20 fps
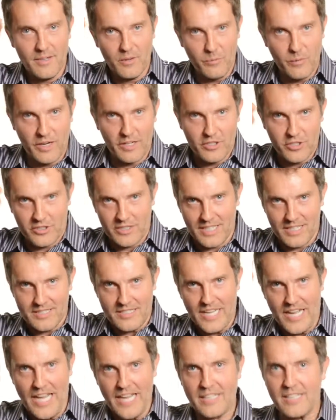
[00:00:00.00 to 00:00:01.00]
took her
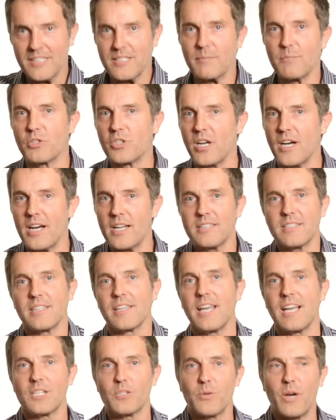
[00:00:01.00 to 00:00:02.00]
outside, did some shots, and
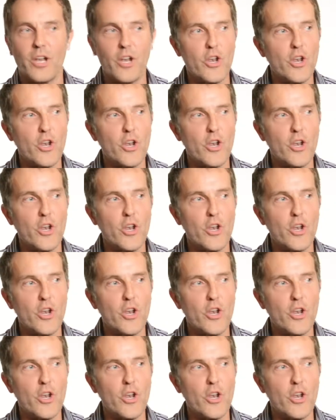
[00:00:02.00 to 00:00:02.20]
guess what?